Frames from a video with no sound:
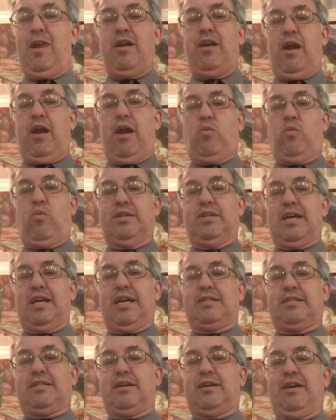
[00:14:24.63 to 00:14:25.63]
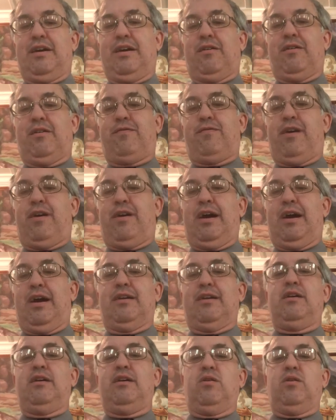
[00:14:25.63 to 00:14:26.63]
And once that's
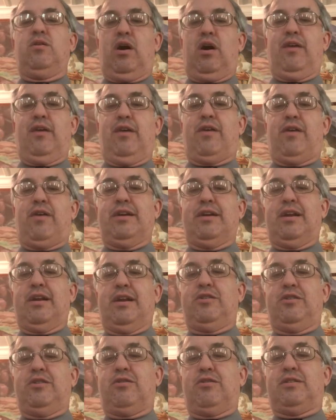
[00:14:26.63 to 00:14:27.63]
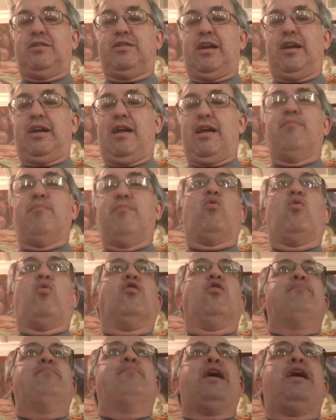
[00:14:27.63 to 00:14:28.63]
clarified, I find it interesting that
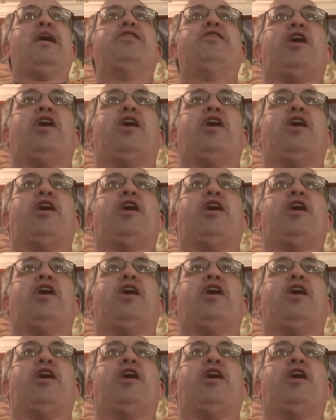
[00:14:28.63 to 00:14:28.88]
more men